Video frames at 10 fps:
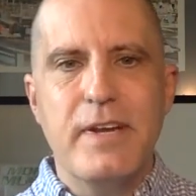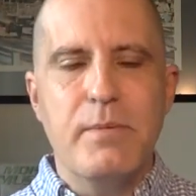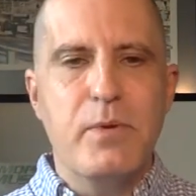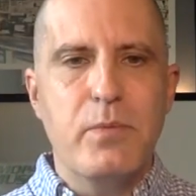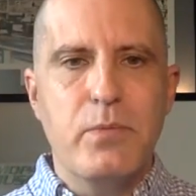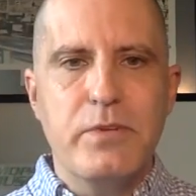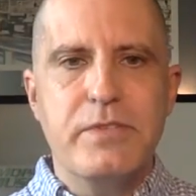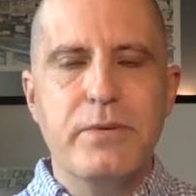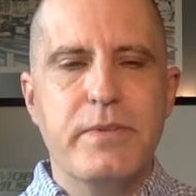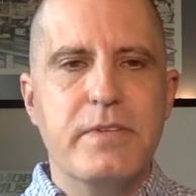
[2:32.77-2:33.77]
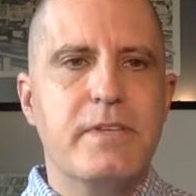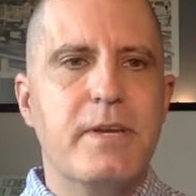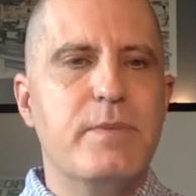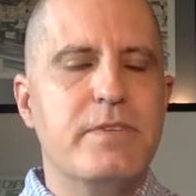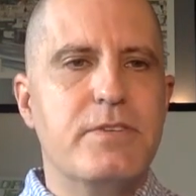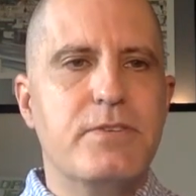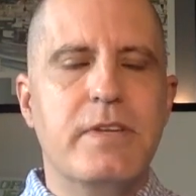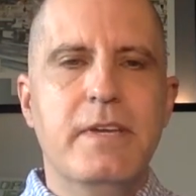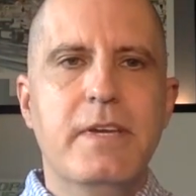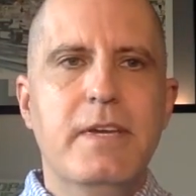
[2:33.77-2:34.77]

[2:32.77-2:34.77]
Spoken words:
right? I mean, we're still in the same position.